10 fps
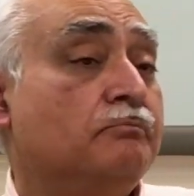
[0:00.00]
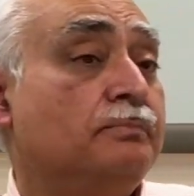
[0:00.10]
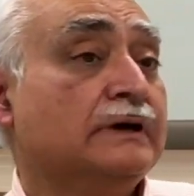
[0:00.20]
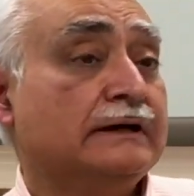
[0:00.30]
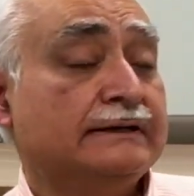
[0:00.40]

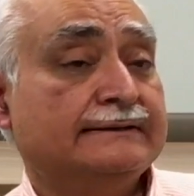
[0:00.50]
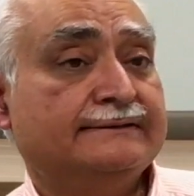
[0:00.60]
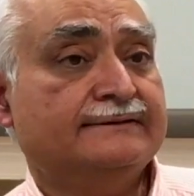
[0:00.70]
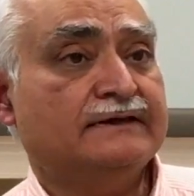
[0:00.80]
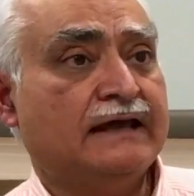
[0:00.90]
But
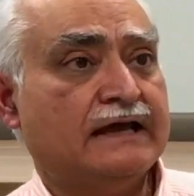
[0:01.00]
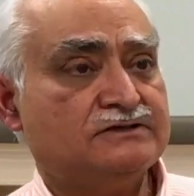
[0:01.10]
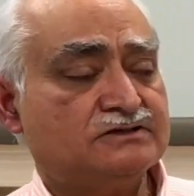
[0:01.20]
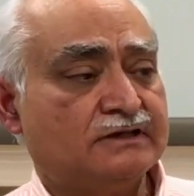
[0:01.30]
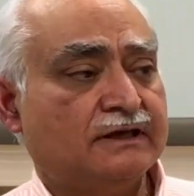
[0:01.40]
the
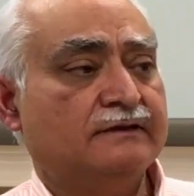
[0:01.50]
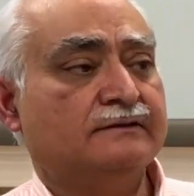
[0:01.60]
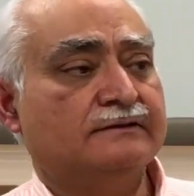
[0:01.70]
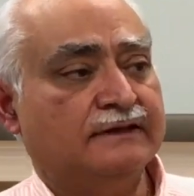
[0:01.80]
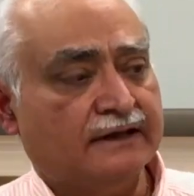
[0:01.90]

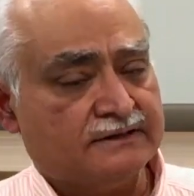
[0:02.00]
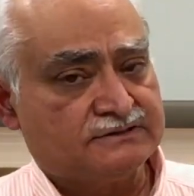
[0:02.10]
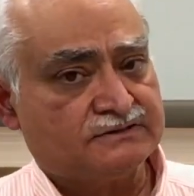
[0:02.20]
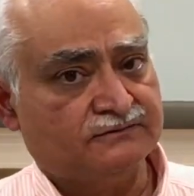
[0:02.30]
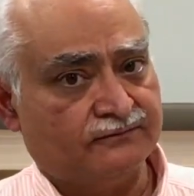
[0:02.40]
educated guess